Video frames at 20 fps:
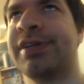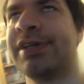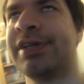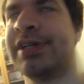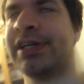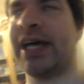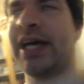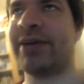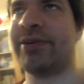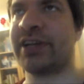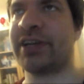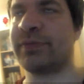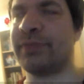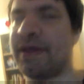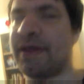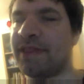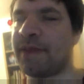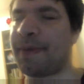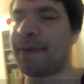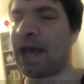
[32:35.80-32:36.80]
I
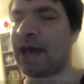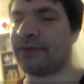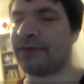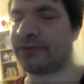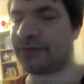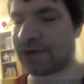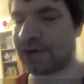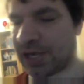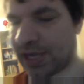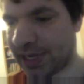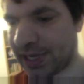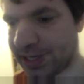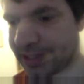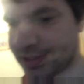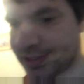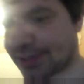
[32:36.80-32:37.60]
recommend the pan-fried.